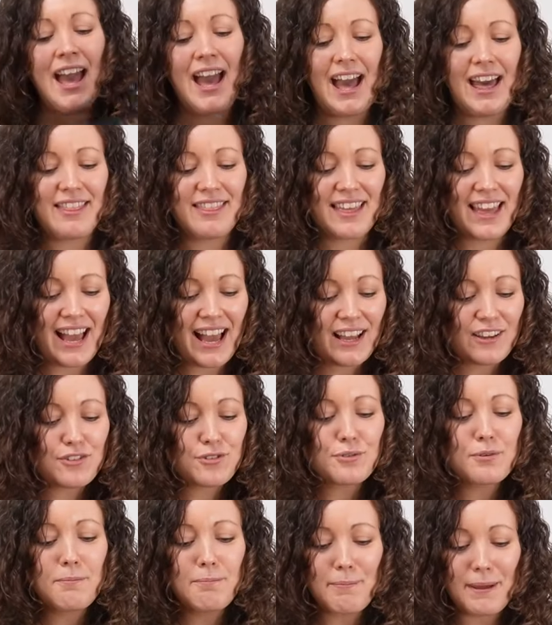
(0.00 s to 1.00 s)
And the
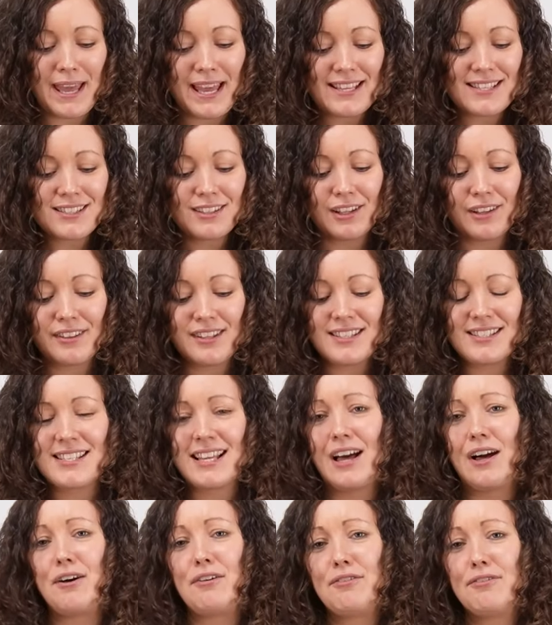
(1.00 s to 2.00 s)
actual base cloth
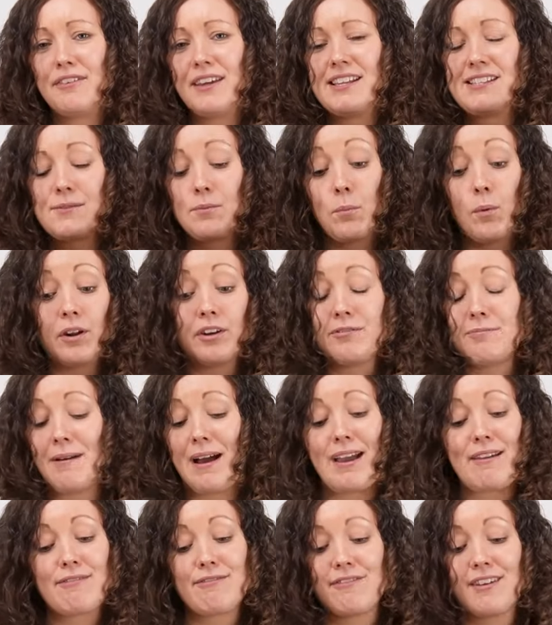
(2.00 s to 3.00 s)
itself, it's one of
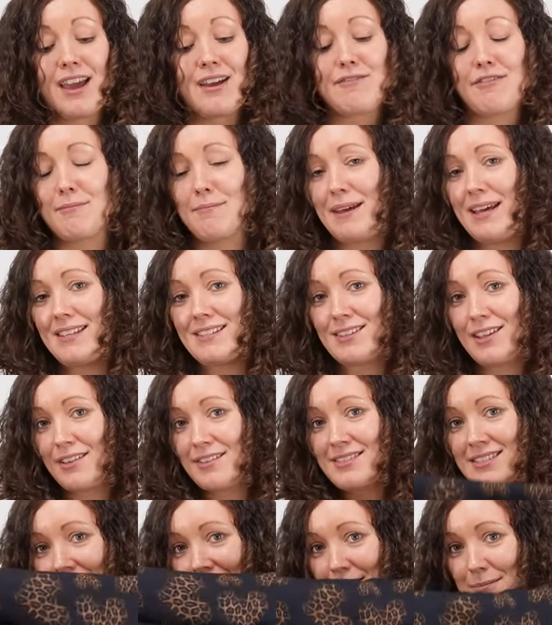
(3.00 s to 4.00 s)
my favorite base
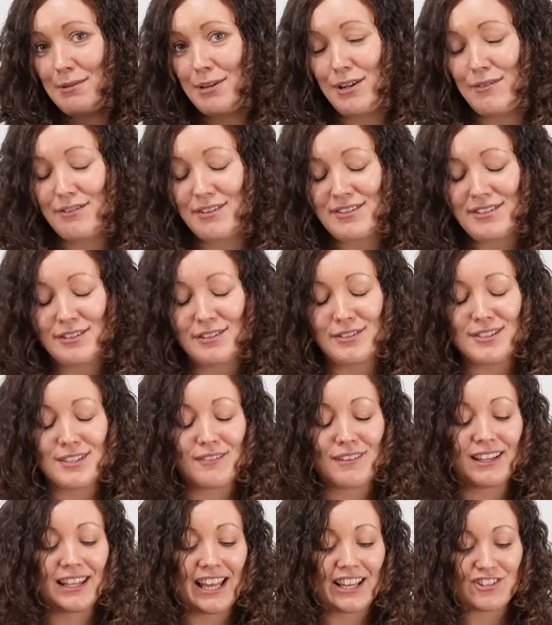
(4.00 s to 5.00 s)
cloths in the Minerva
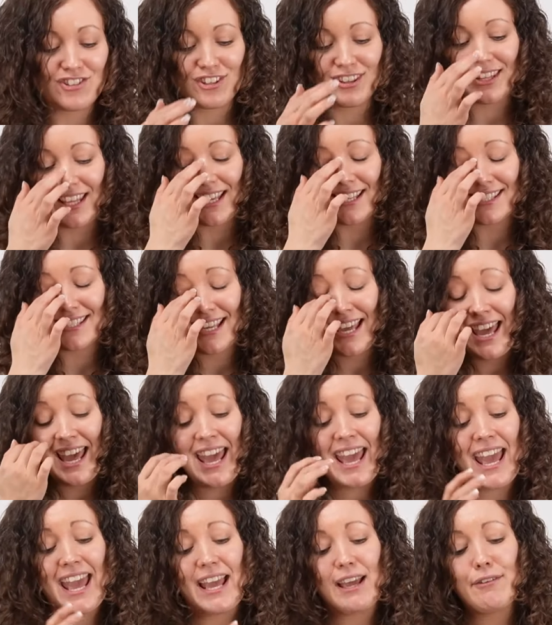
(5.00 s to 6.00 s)
Exclusive Collection. This
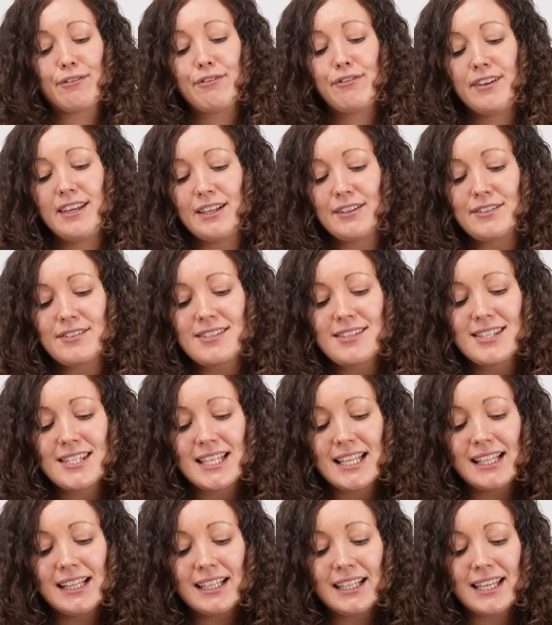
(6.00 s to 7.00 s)
it feels
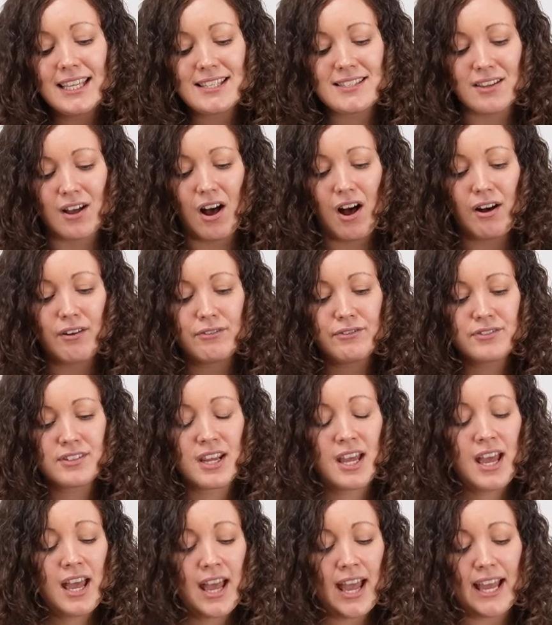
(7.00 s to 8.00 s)
silky soft,
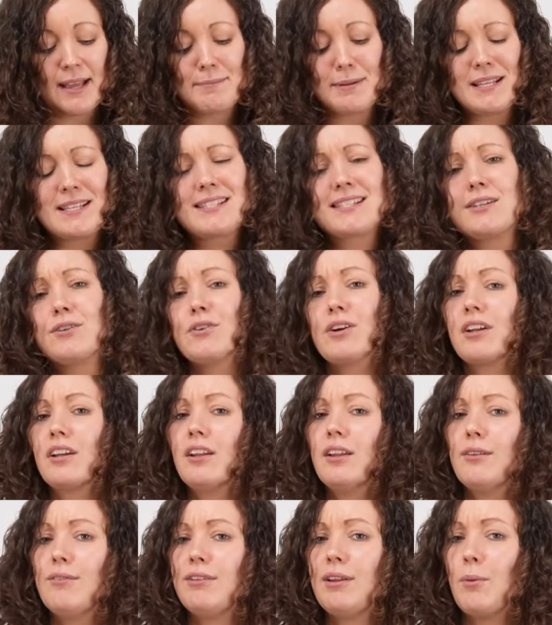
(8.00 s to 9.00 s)
but it's still got a
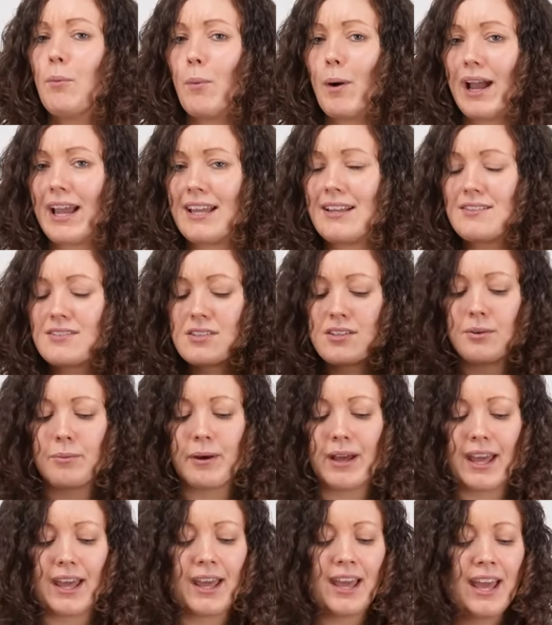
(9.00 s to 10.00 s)
lovely weight to
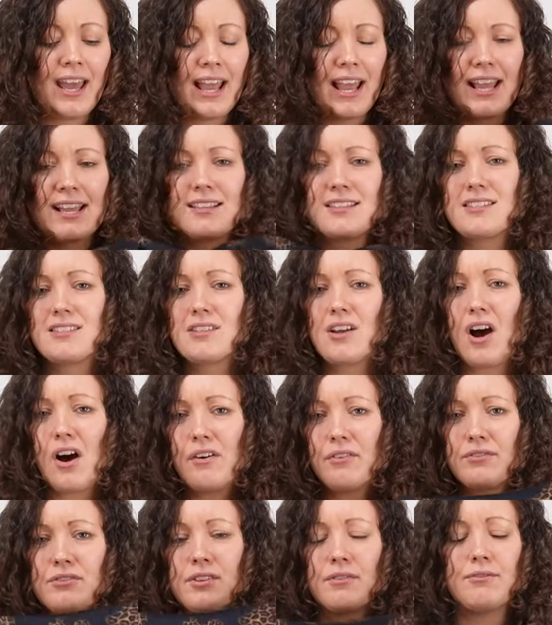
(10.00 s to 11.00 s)
it. It's
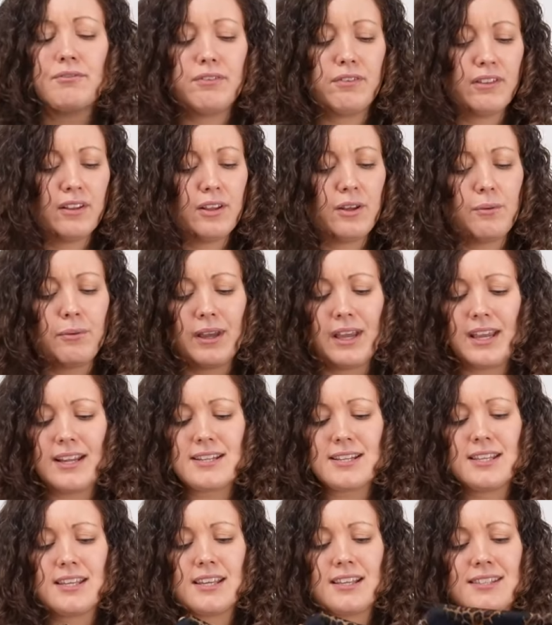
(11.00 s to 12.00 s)
soft and
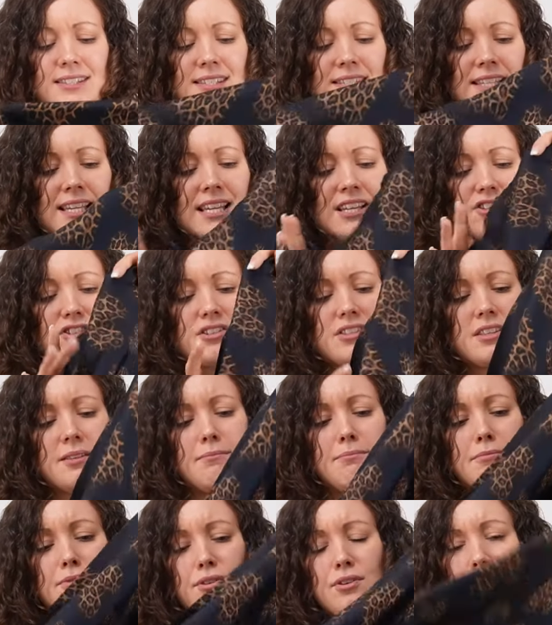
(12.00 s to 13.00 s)
fluid. You can see just the
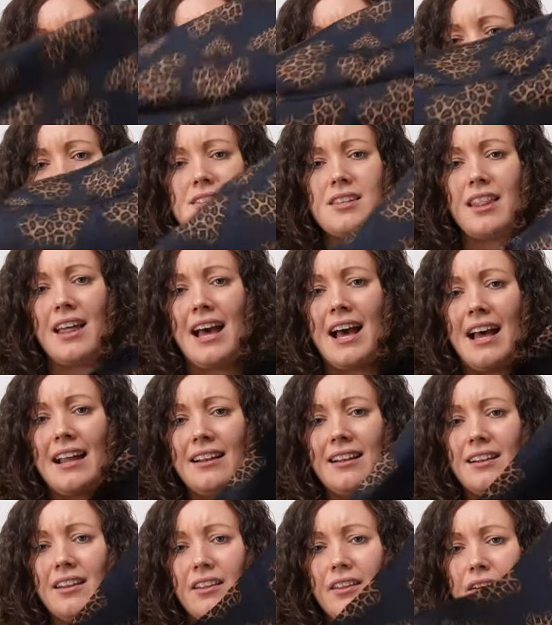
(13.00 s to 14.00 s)
movement and the
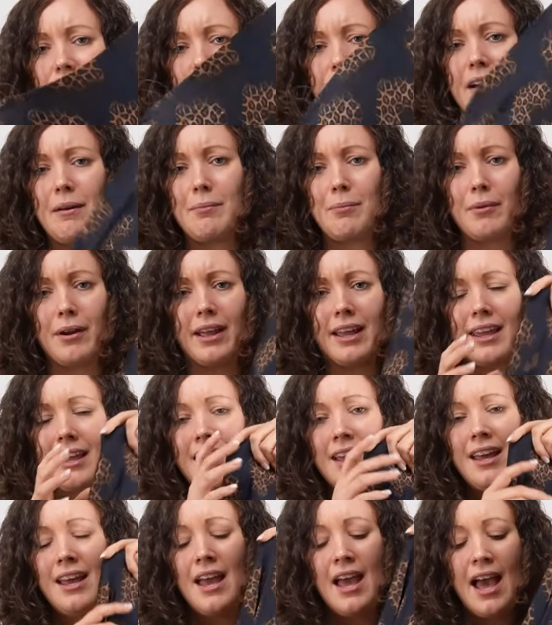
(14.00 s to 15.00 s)
handle on that fabric,
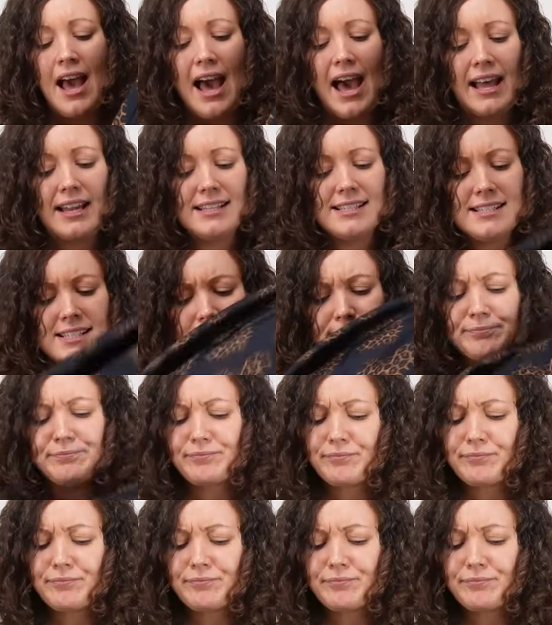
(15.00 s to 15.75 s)
and